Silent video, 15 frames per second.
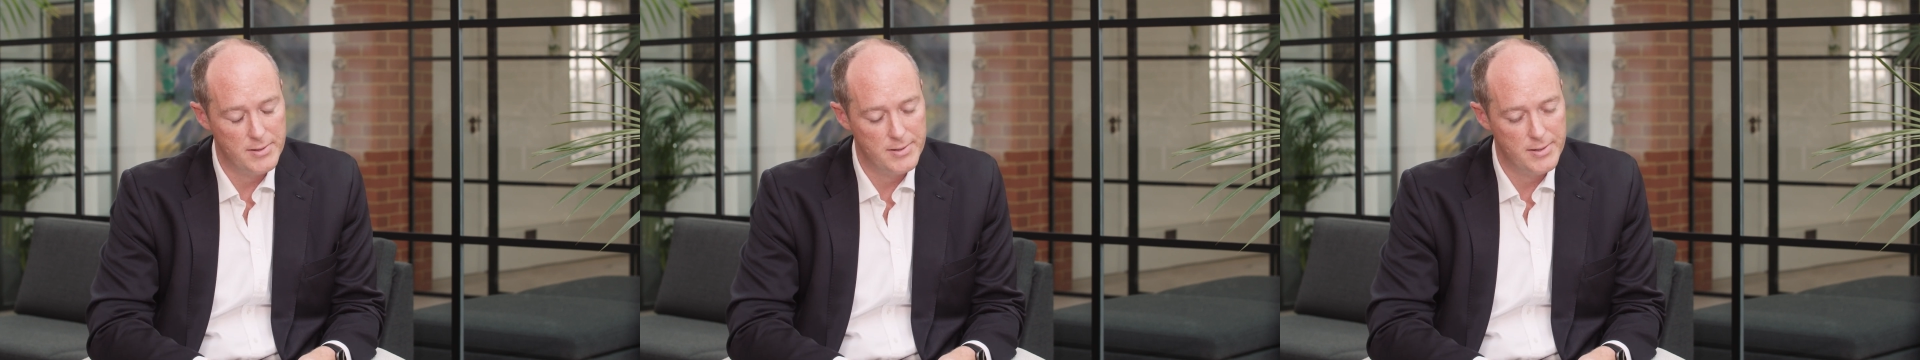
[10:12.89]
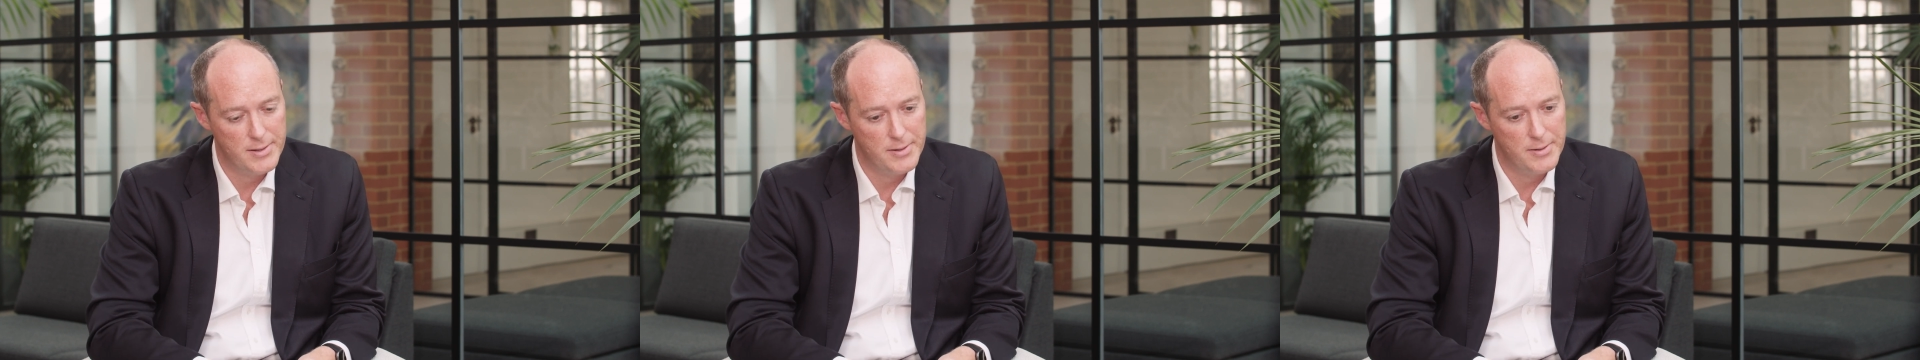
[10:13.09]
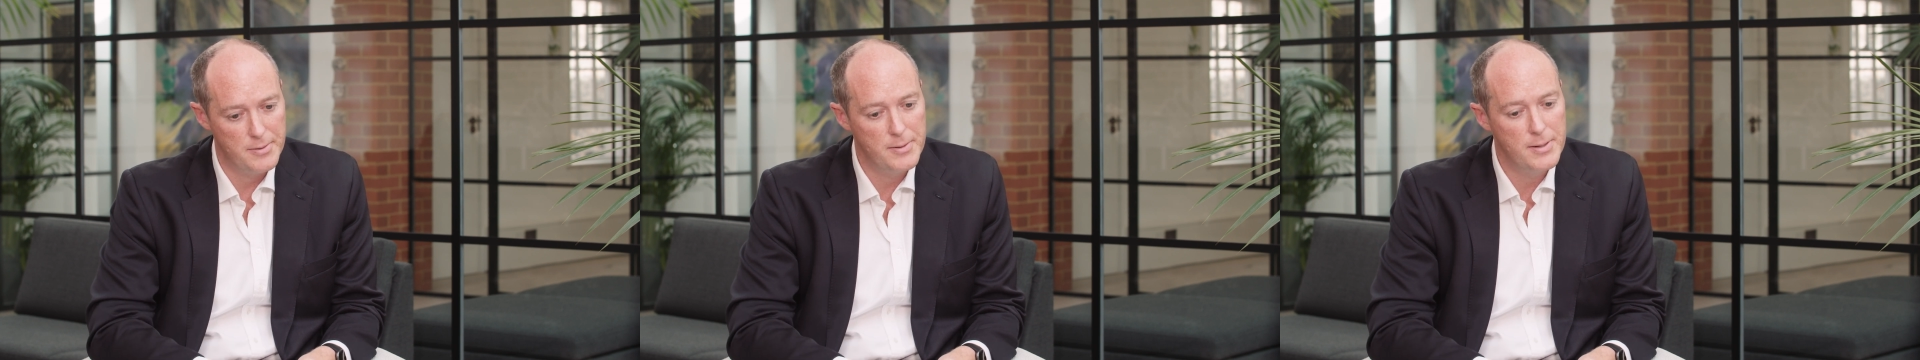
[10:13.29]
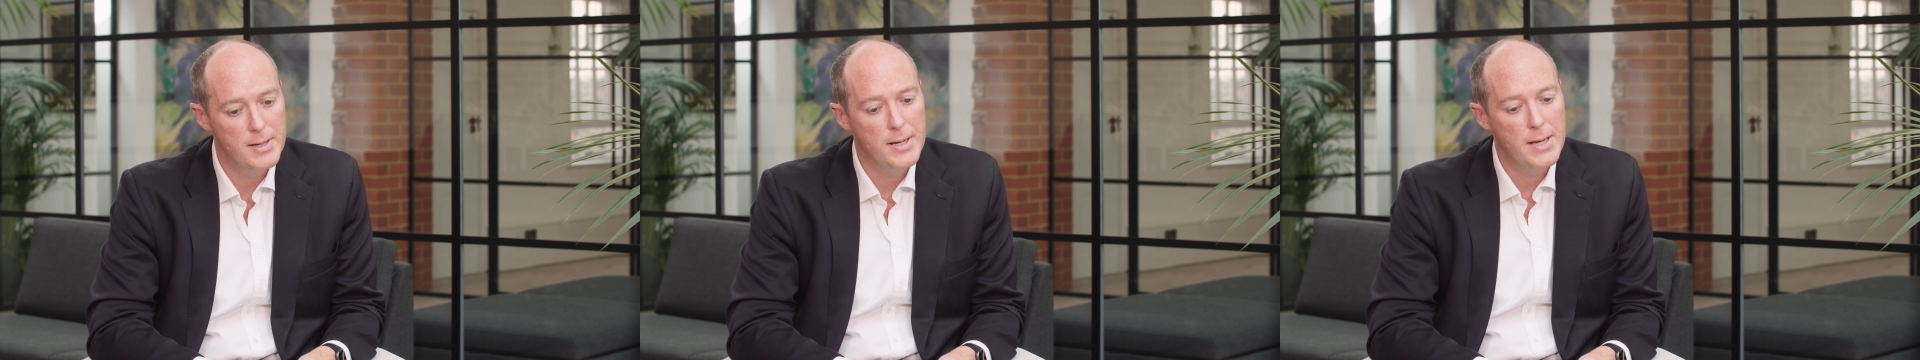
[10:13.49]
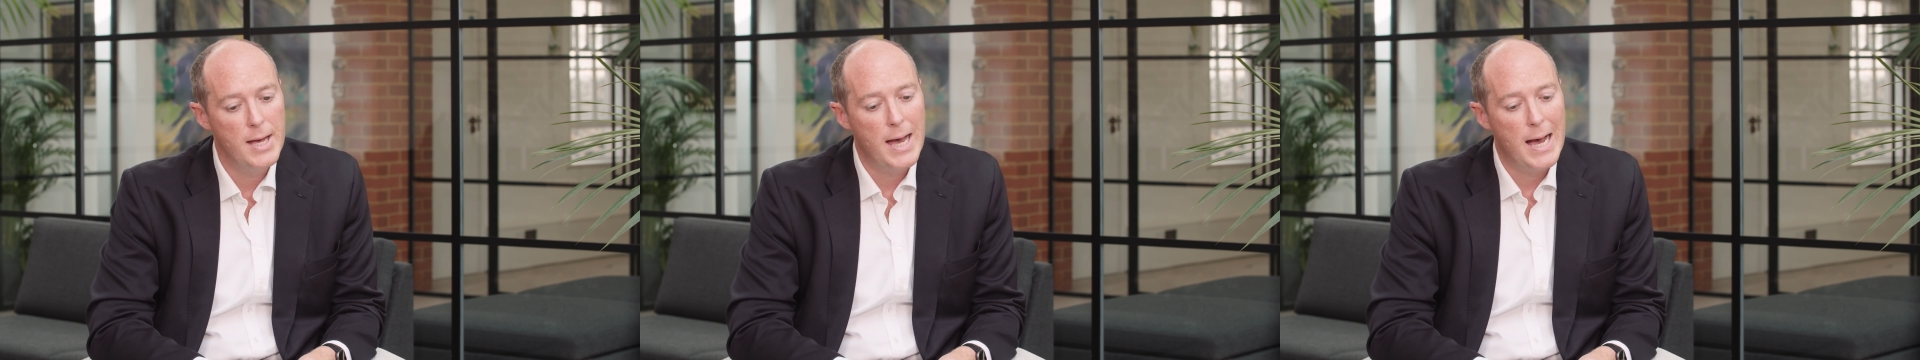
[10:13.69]
too.
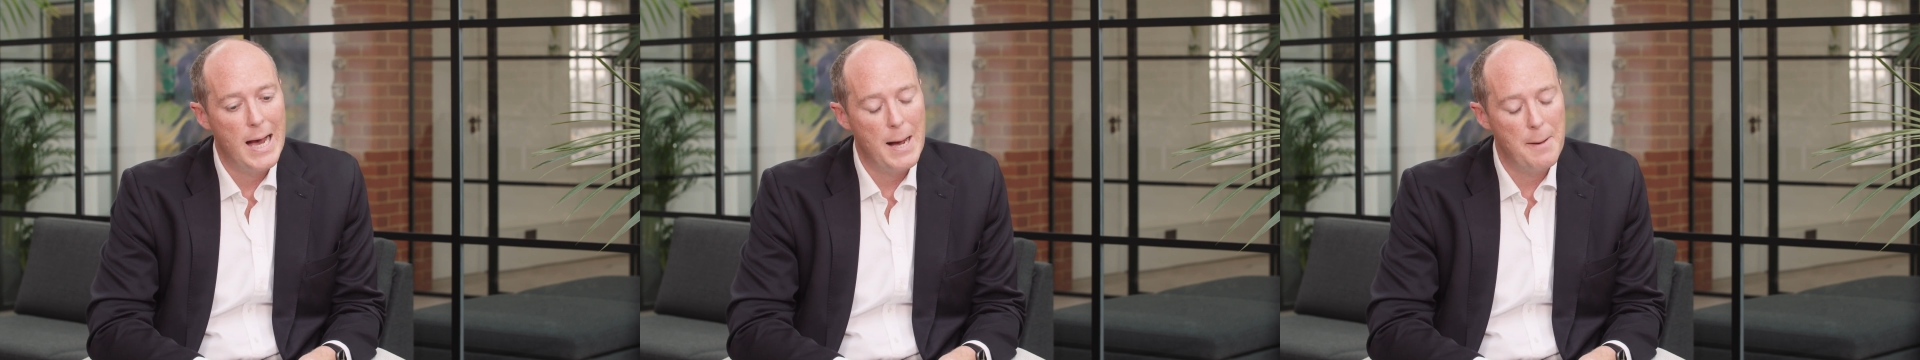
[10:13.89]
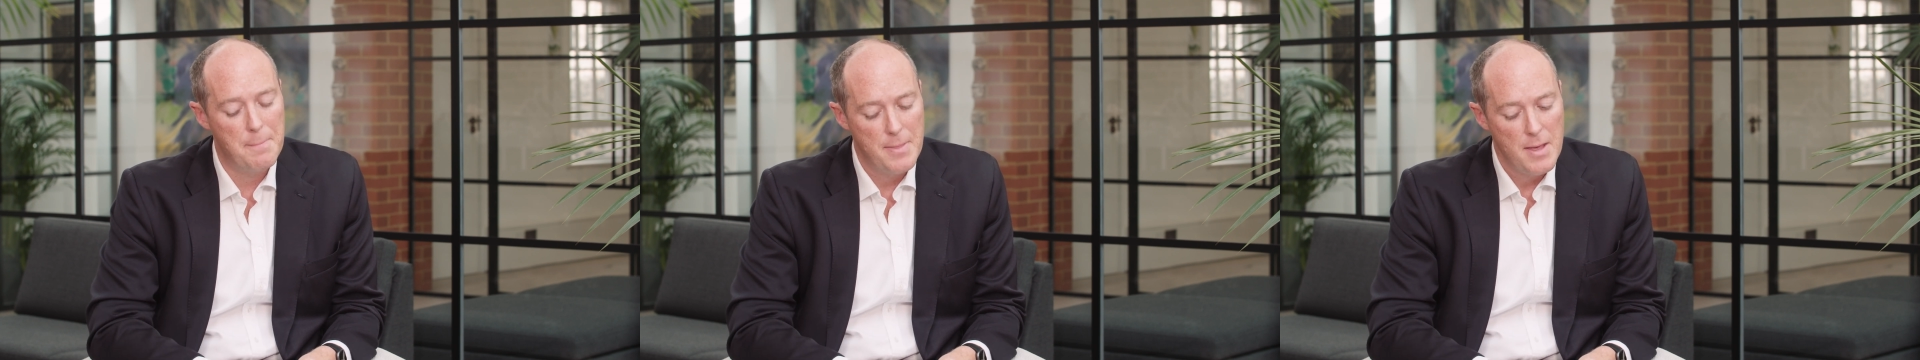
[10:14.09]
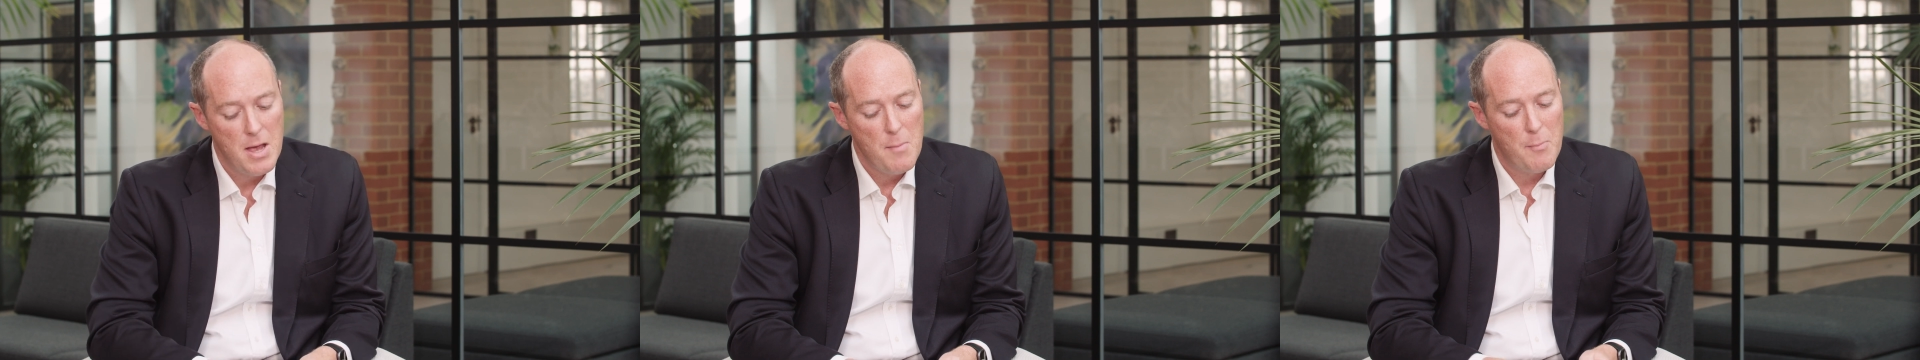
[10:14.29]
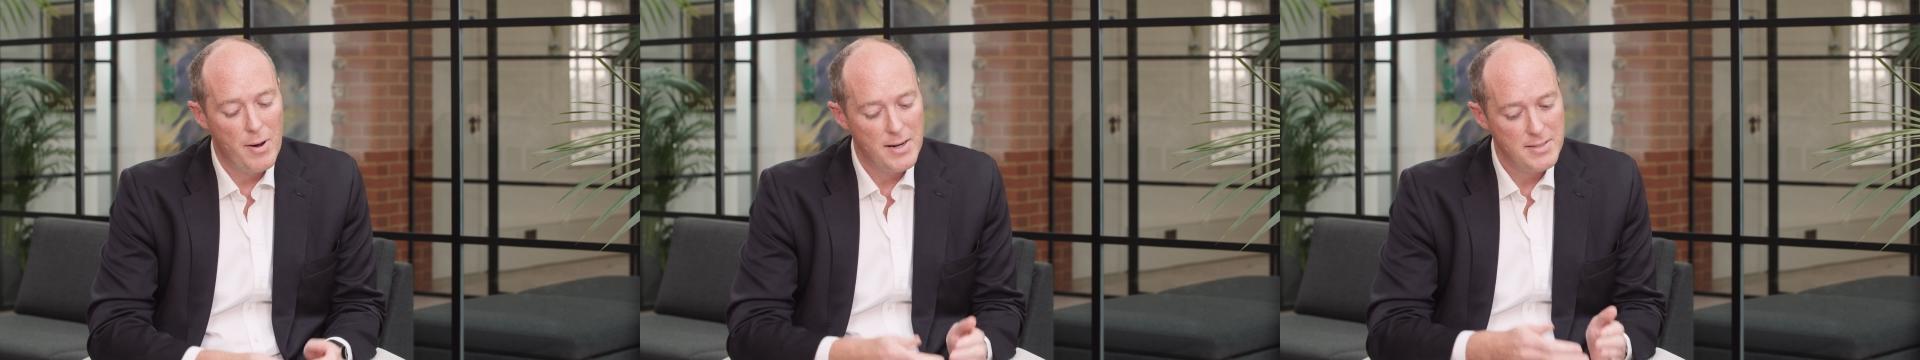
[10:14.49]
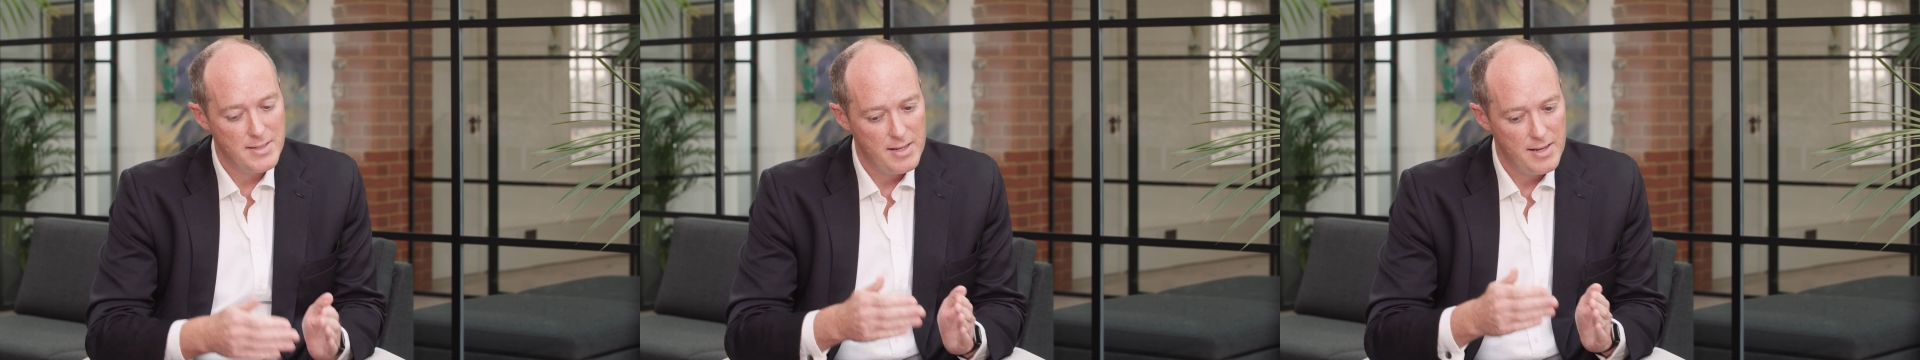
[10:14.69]

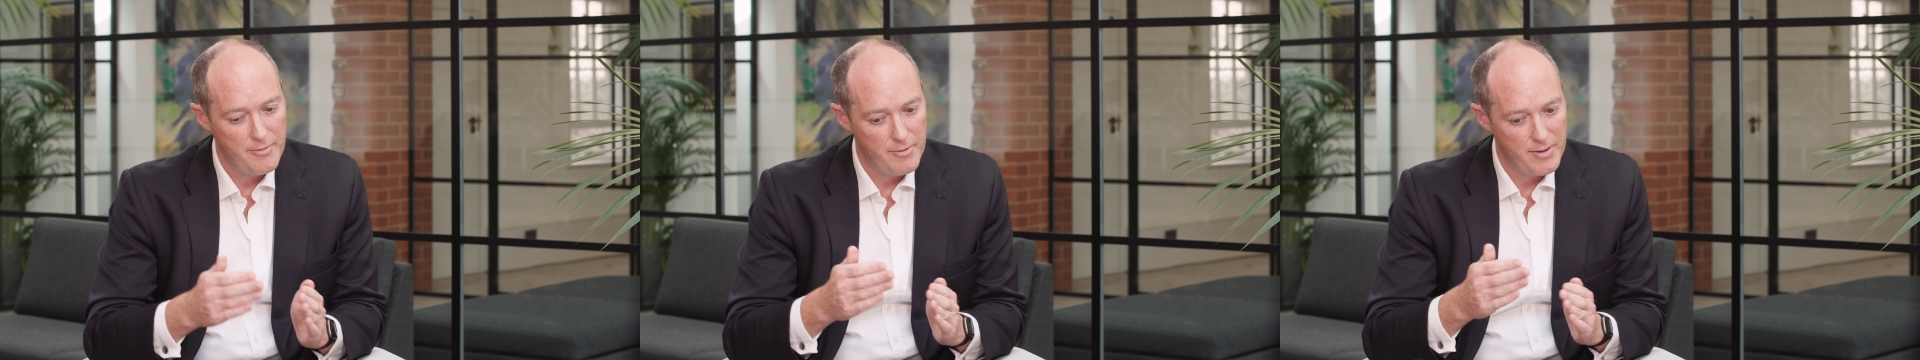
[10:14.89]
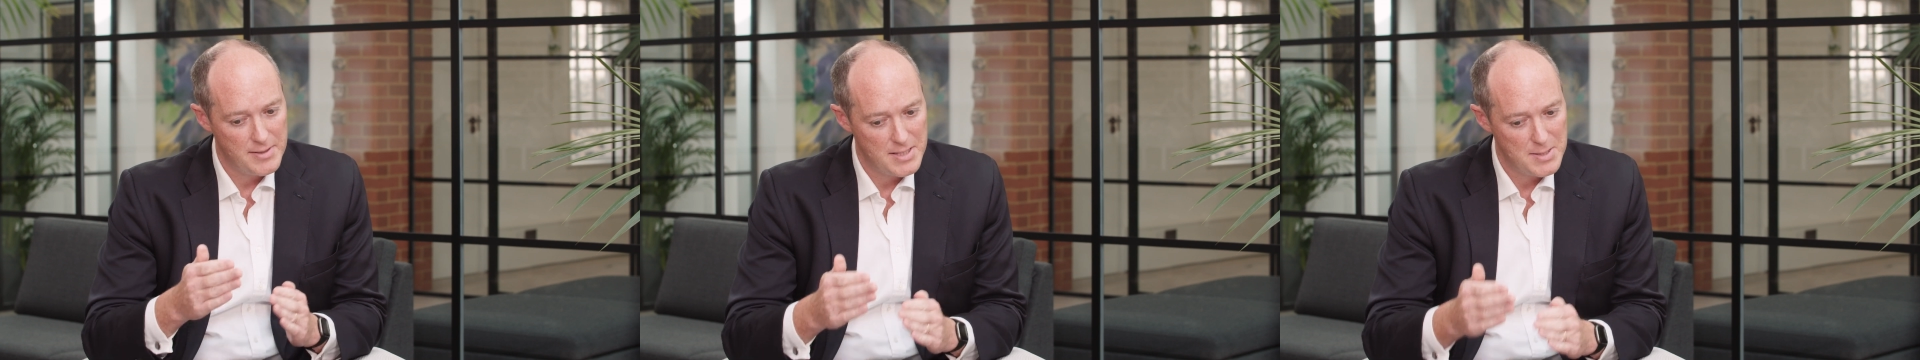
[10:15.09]
By delivering